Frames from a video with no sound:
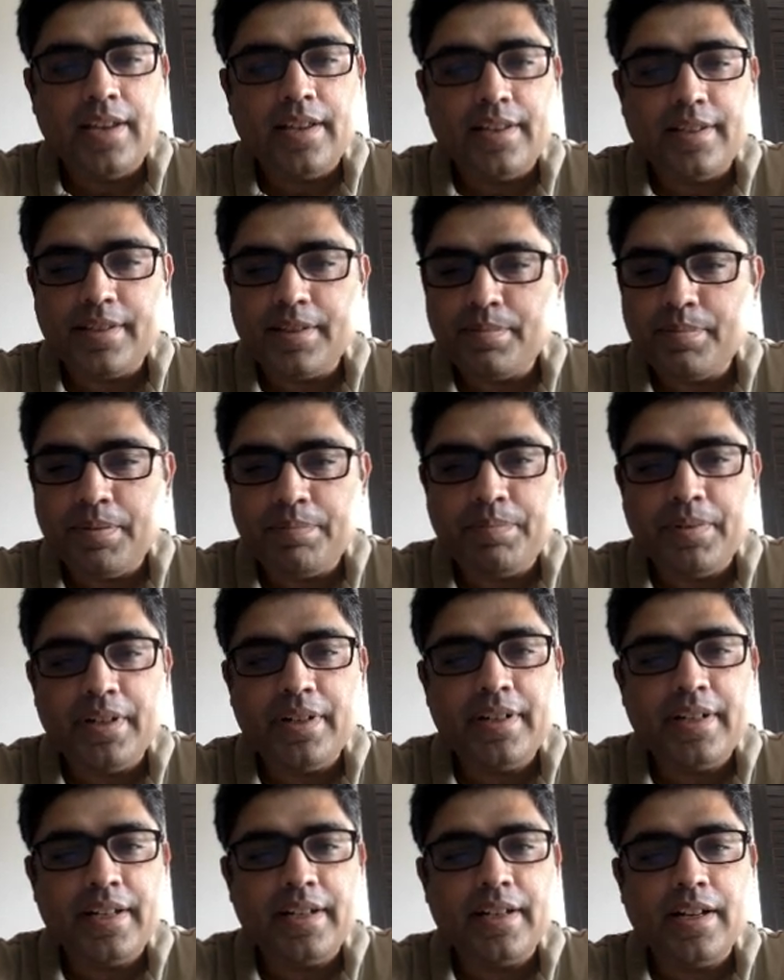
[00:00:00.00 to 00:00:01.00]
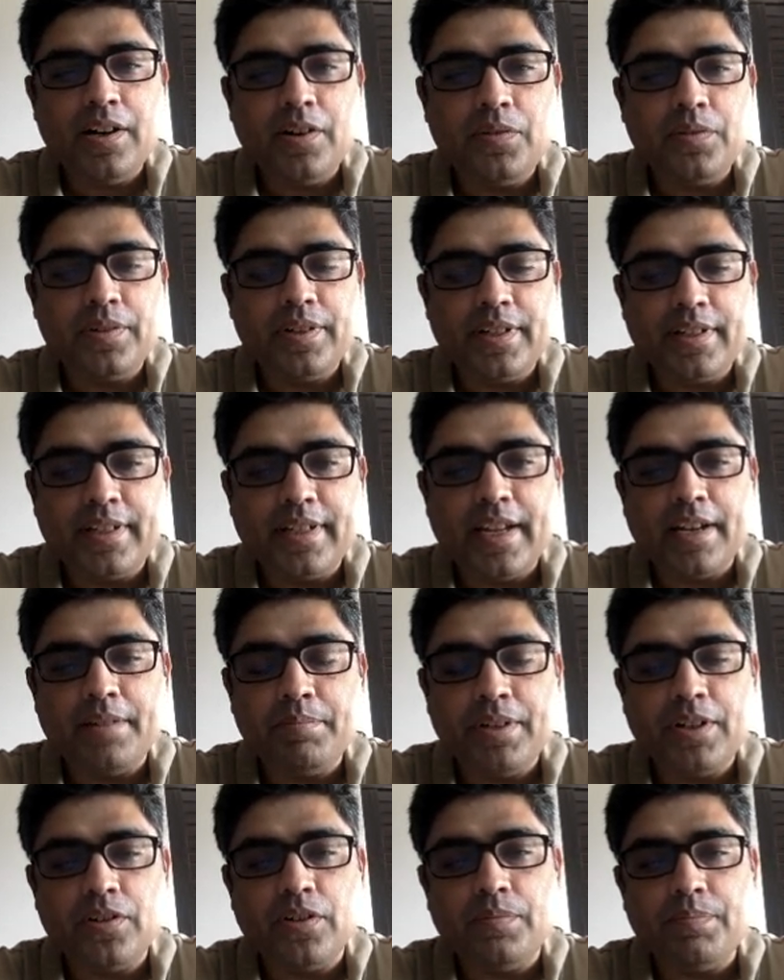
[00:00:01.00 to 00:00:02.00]
is prepared, and how it can
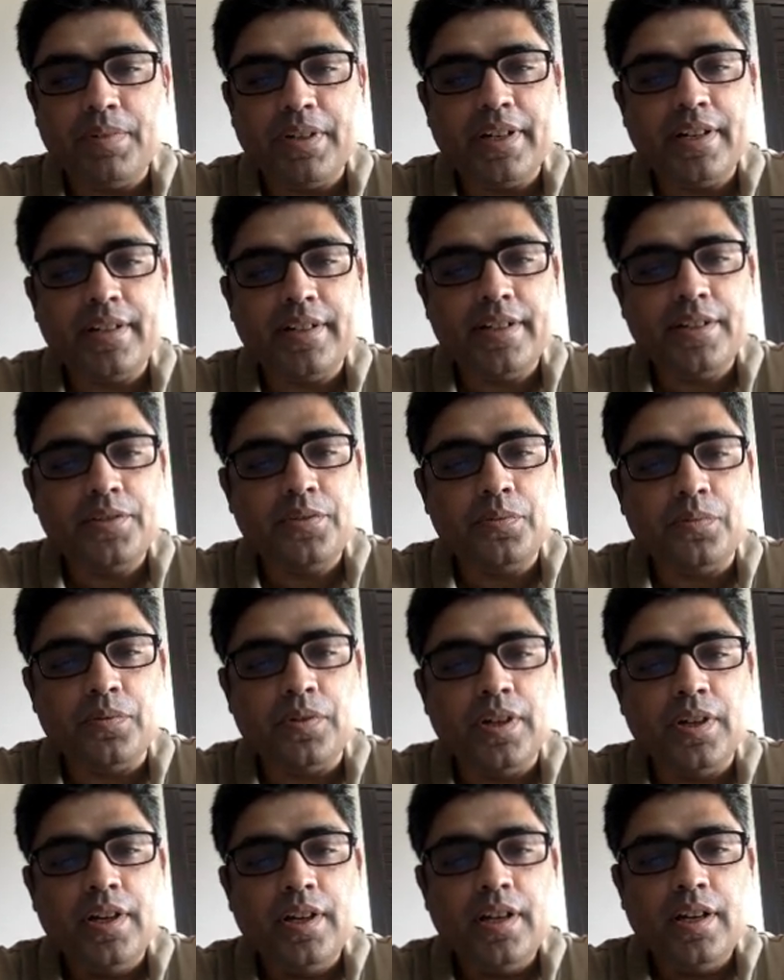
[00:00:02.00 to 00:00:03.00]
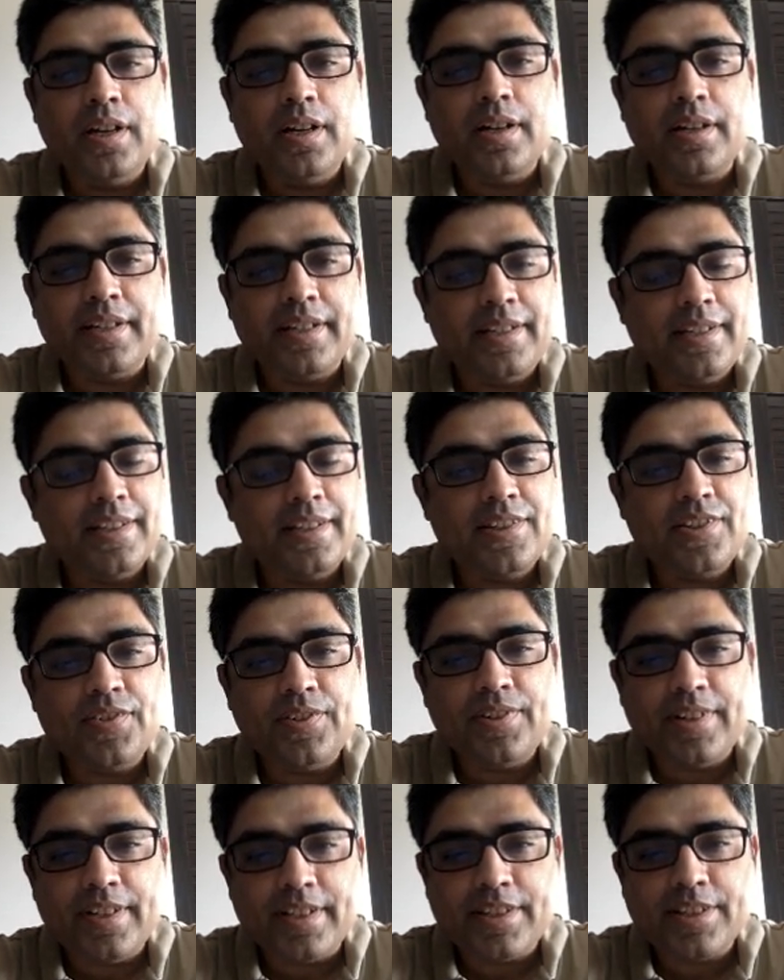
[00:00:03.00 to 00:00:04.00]
be comprehended to industry
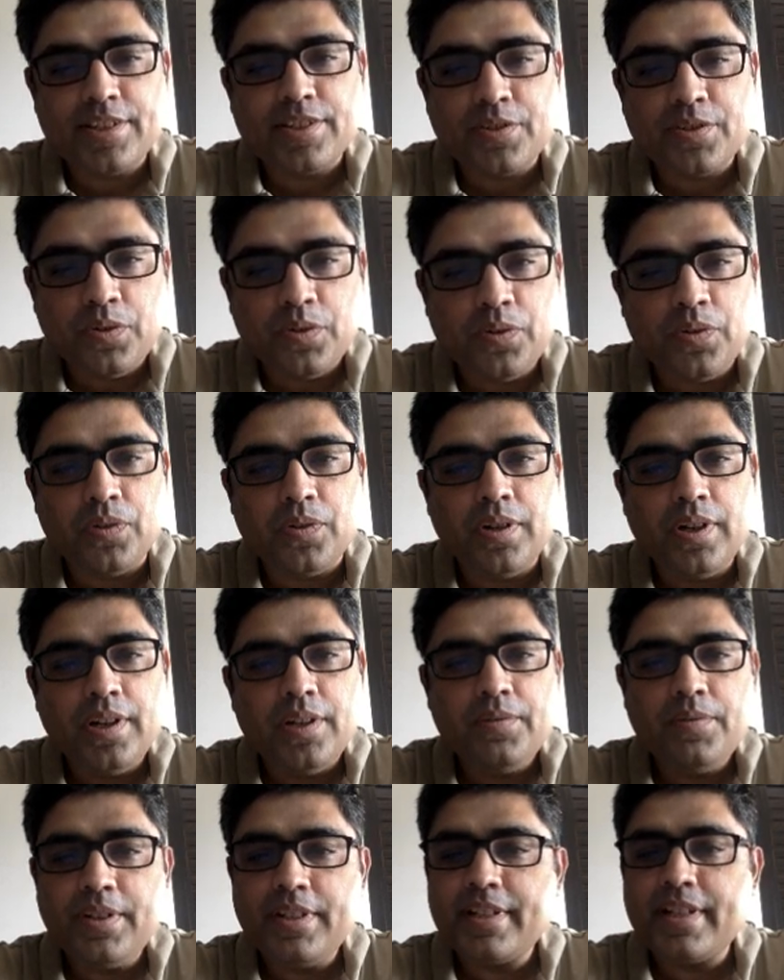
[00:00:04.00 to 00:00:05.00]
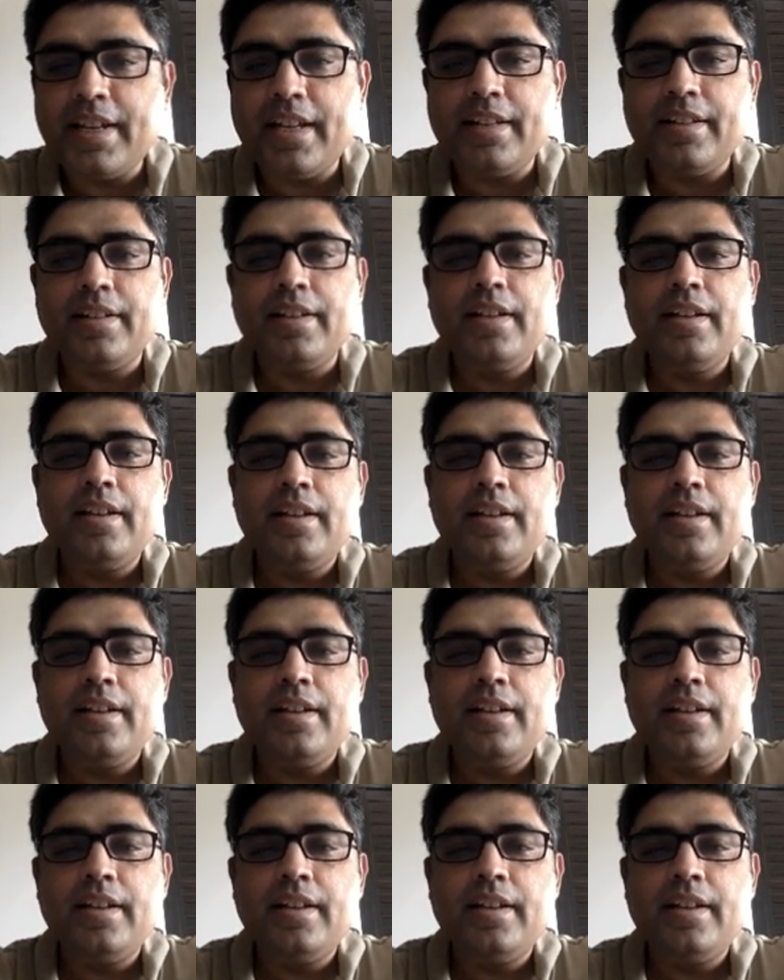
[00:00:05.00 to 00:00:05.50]
risk score, which can